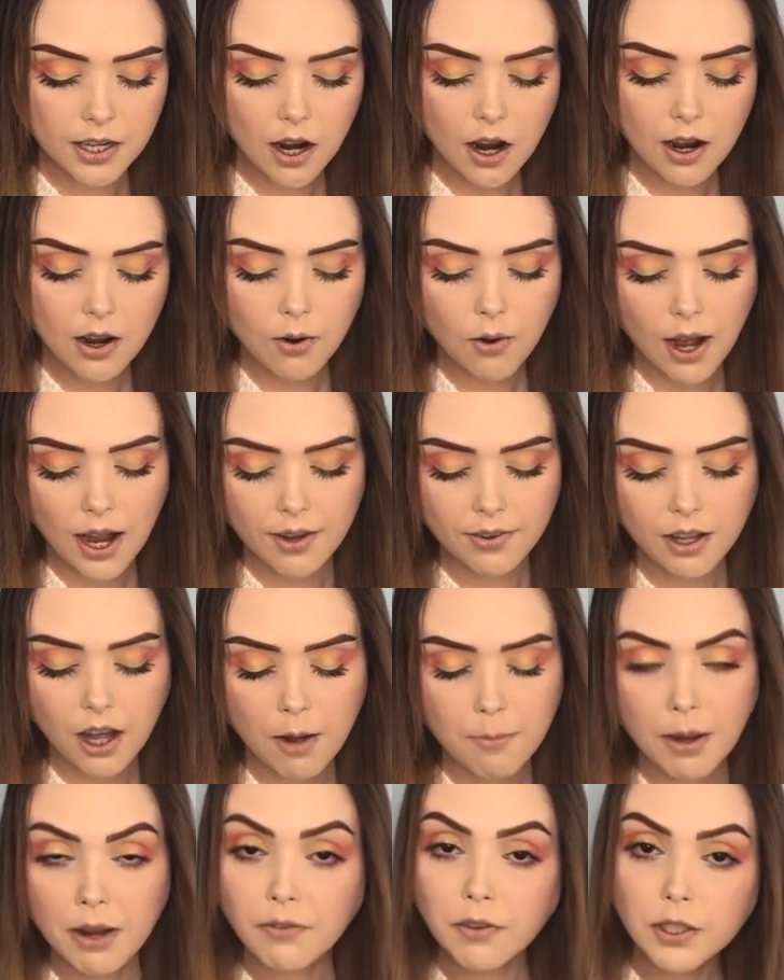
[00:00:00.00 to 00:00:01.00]
know I
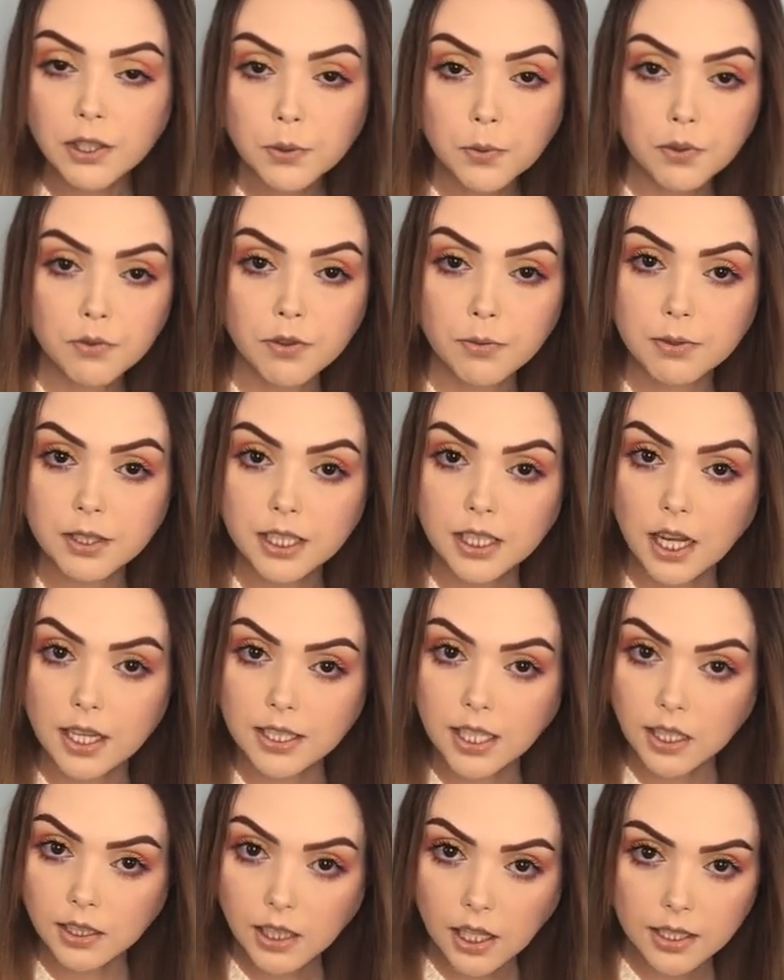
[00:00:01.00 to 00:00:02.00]
got my first one from
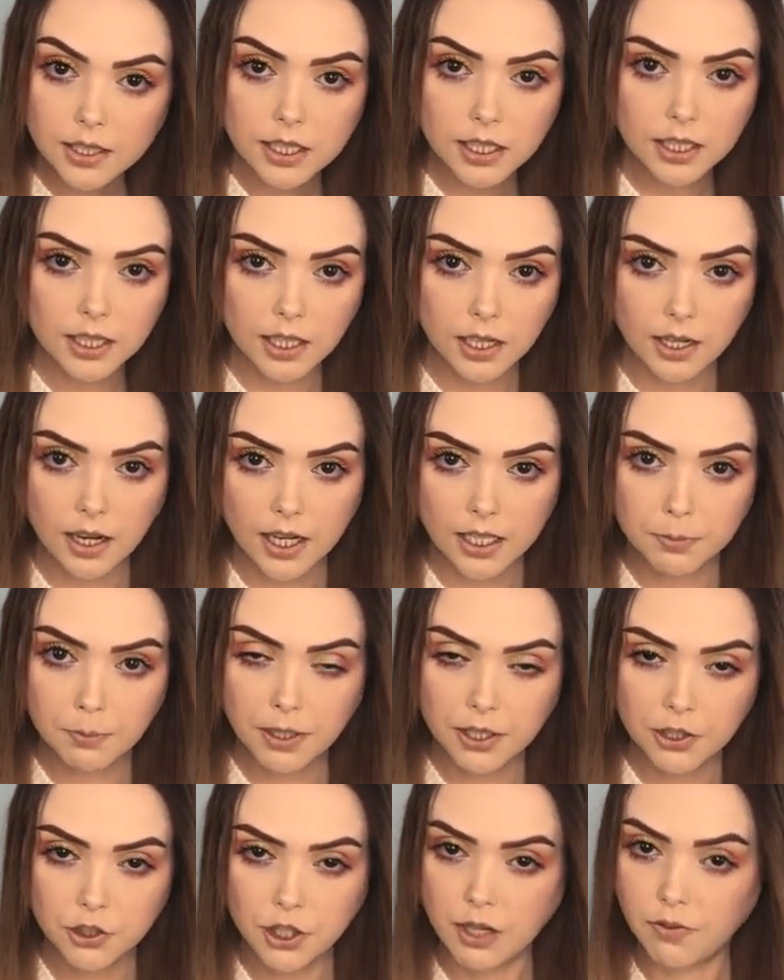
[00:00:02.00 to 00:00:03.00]
Ciate London in a nice
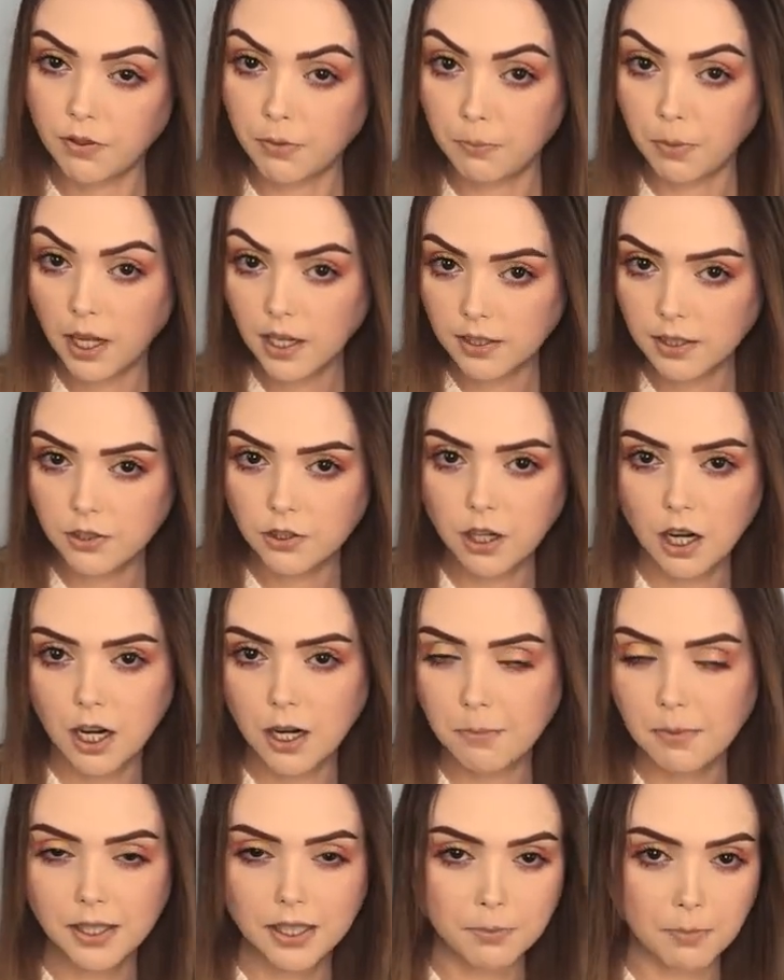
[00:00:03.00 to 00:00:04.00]
pink shade from
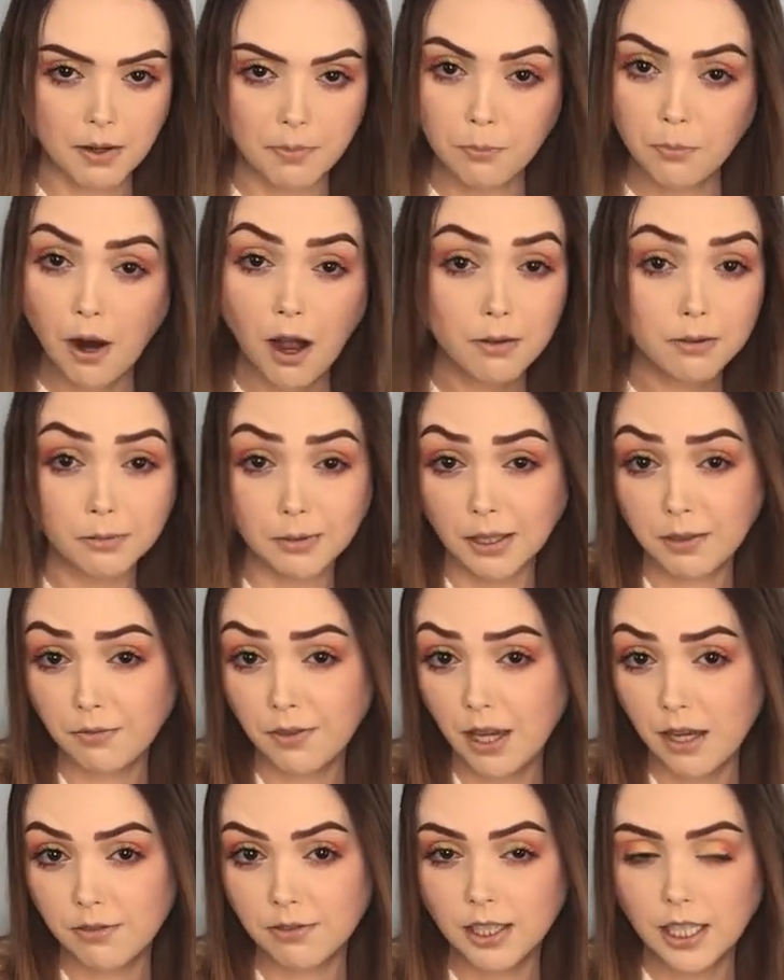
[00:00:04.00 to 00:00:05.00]
BoxyCharm. It's my probably my
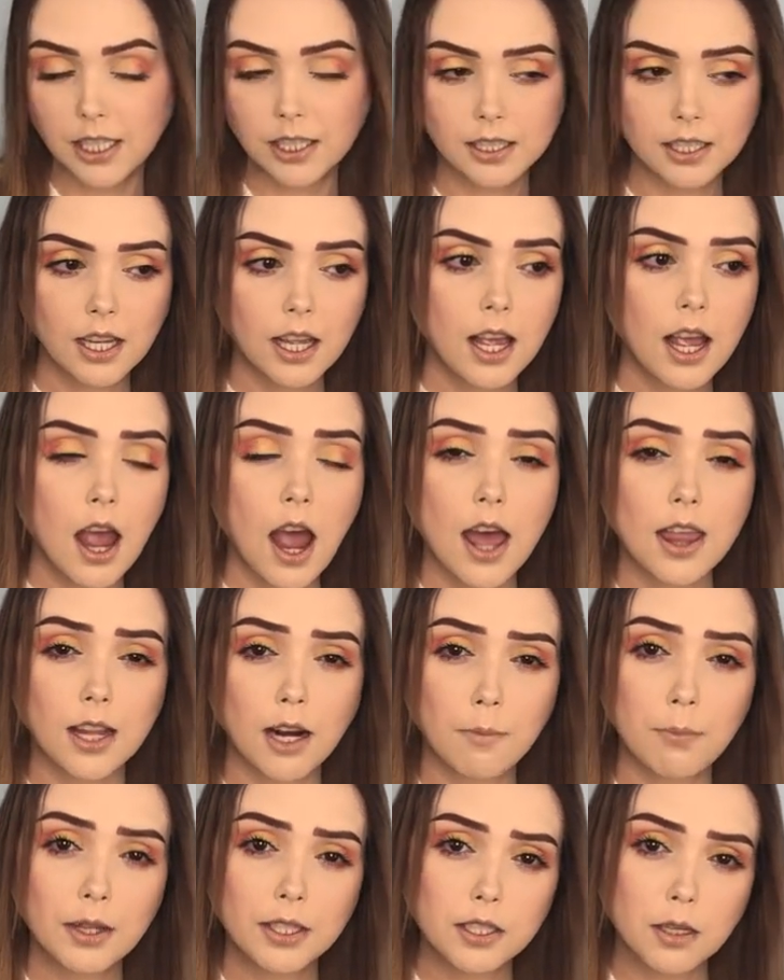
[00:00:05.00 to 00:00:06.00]
favorite. And then
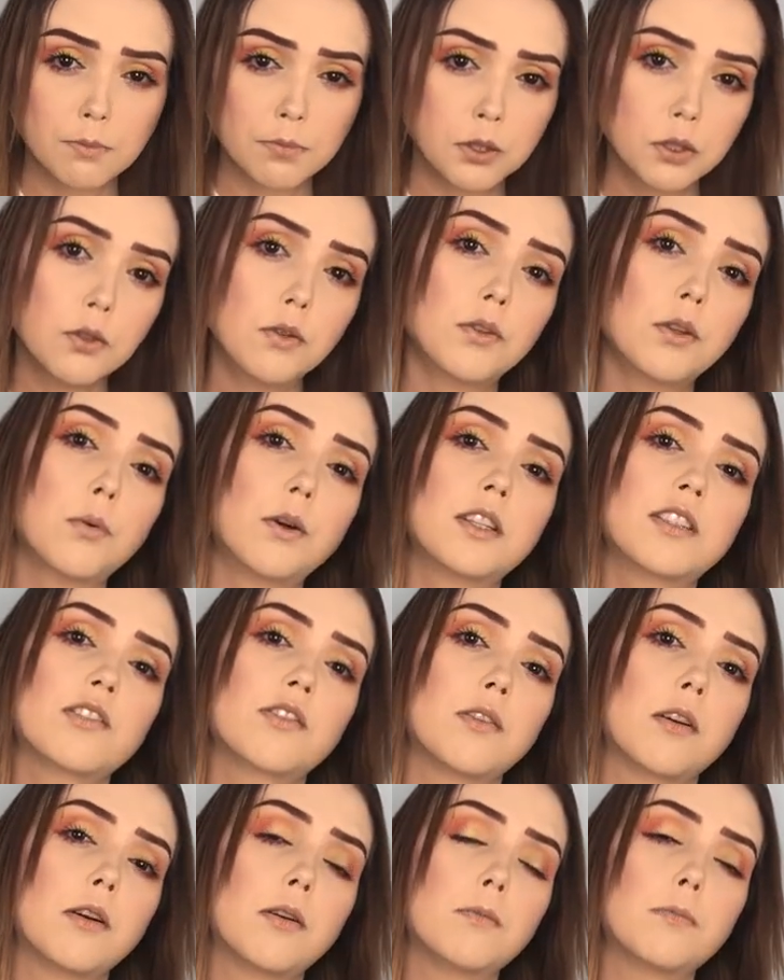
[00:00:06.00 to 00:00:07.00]
I picked up two of the ones
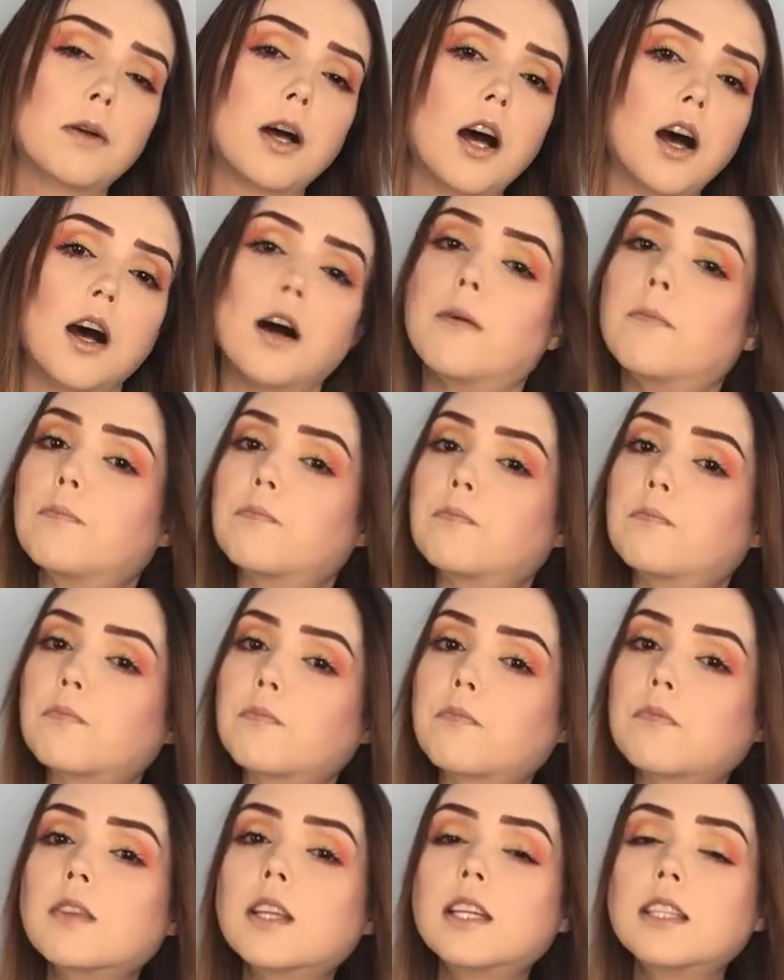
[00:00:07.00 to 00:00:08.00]
from um,
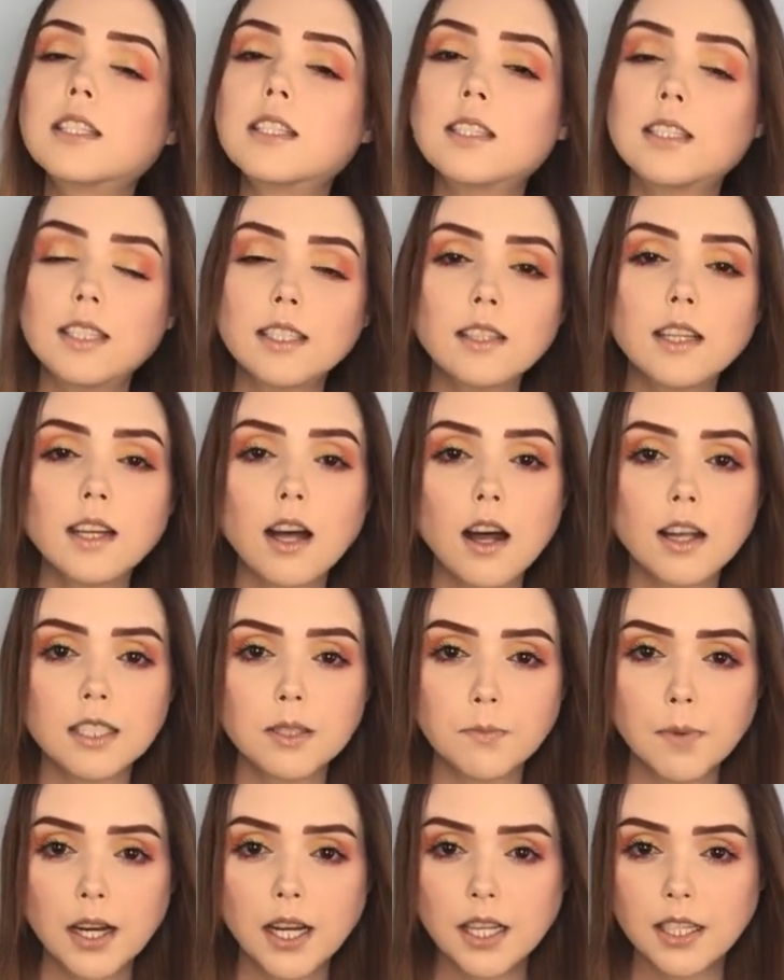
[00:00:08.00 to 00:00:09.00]
Stila
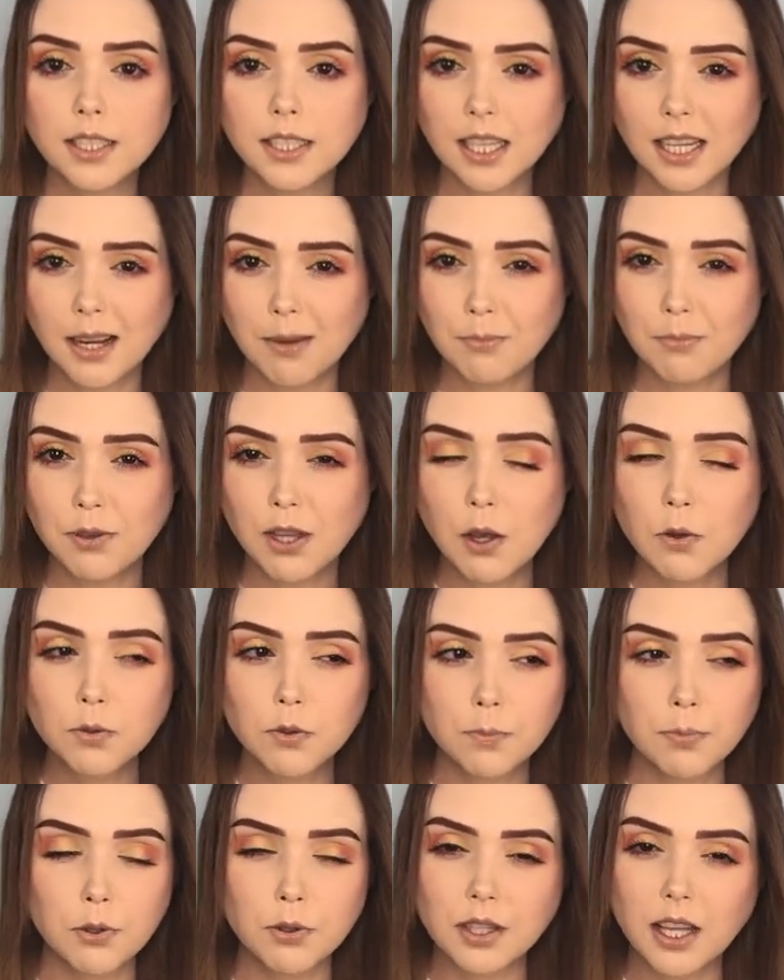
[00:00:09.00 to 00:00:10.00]
Cosmetics, and those
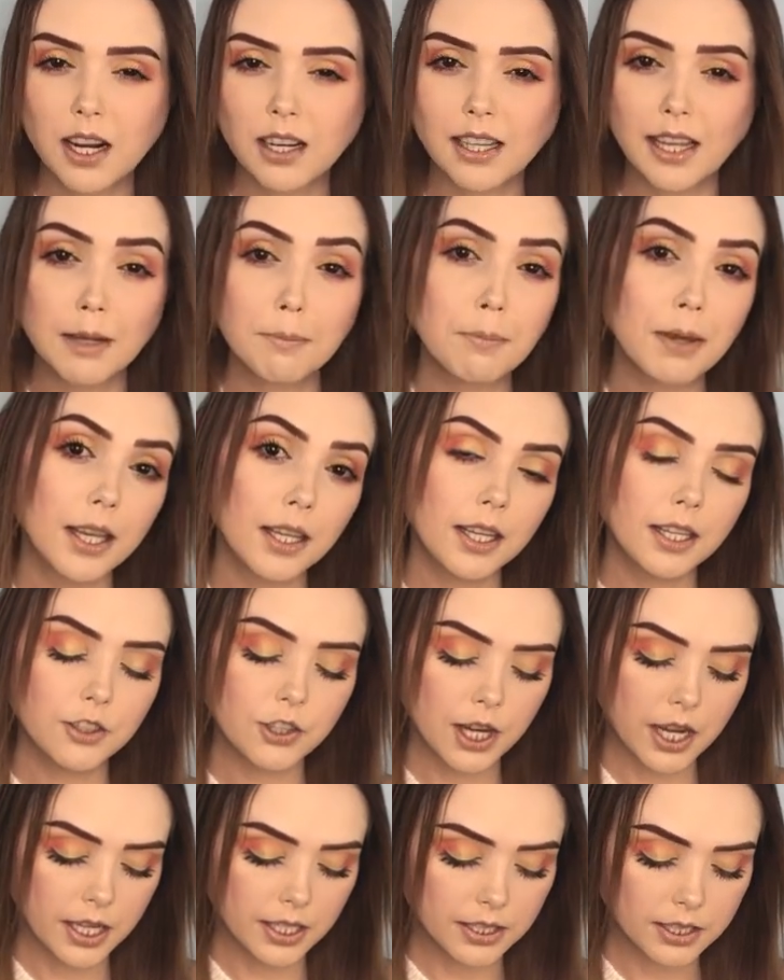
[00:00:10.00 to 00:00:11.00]
are both kind of like pinky
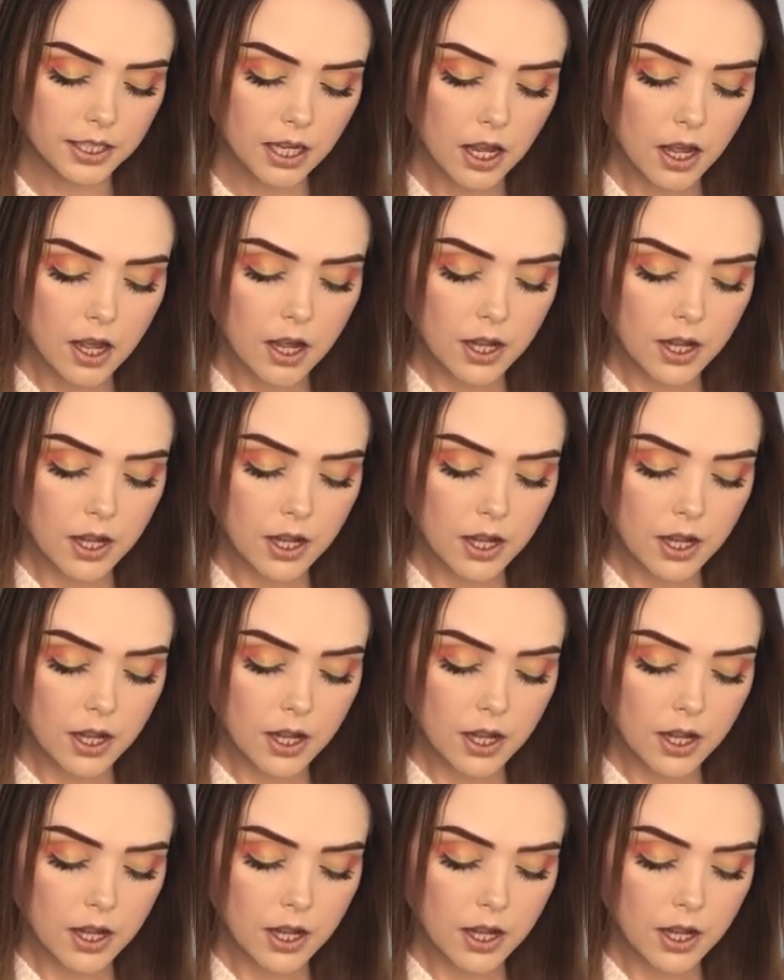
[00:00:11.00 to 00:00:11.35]
shades.